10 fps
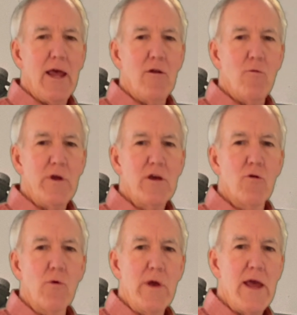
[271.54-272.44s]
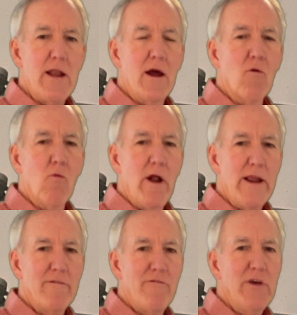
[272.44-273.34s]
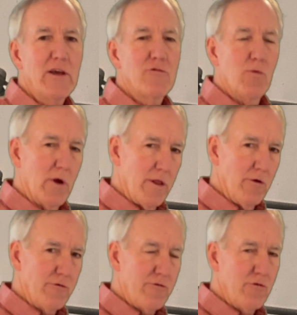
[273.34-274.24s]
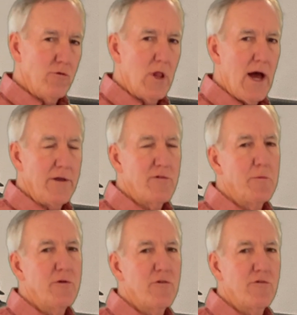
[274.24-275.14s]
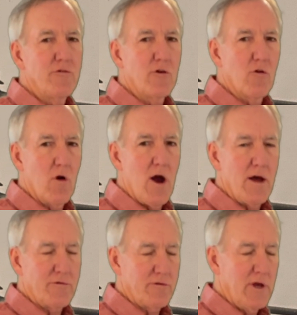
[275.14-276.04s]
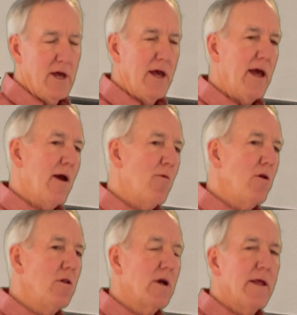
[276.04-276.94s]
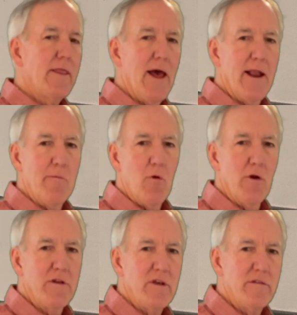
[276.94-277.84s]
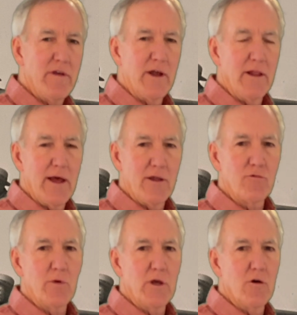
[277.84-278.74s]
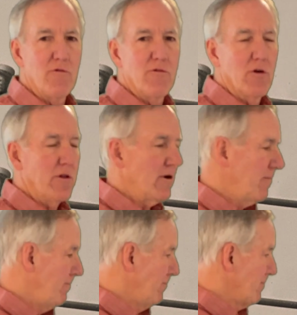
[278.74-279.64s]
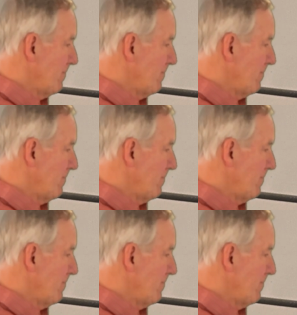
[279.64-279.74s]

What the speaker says: and we create a running fix where those two lines of position cross. And we'll look at that in more detail as we go further.